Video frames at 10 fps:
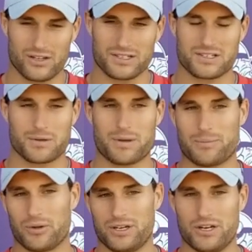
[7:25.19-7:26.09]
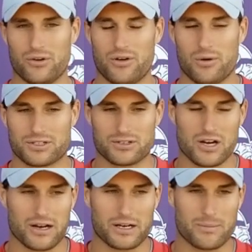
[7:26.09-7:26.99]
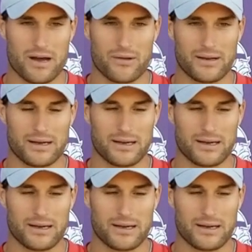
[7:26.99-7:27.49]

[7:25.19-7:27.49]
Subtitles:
listen to the people in here who know what they're talking about